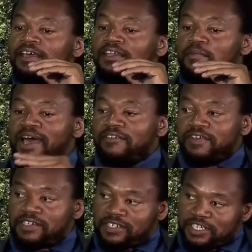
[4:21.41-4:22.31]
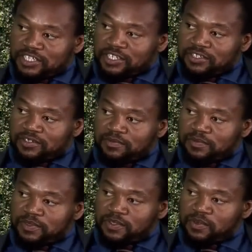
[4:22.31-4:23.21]
the manifestation
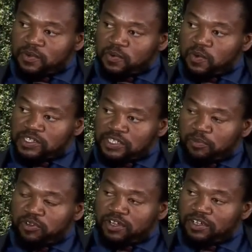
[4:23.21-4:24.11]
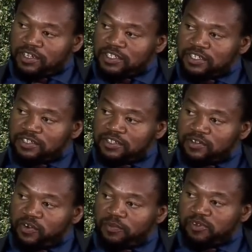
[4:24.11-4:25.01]
was the precondition
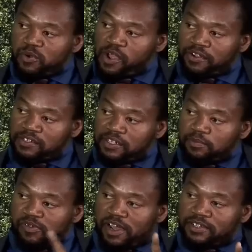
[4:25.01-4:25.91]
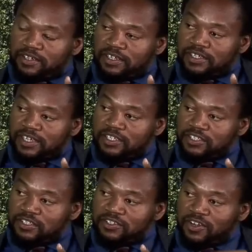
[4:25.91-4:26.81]
or the prerequisite prior to the intention.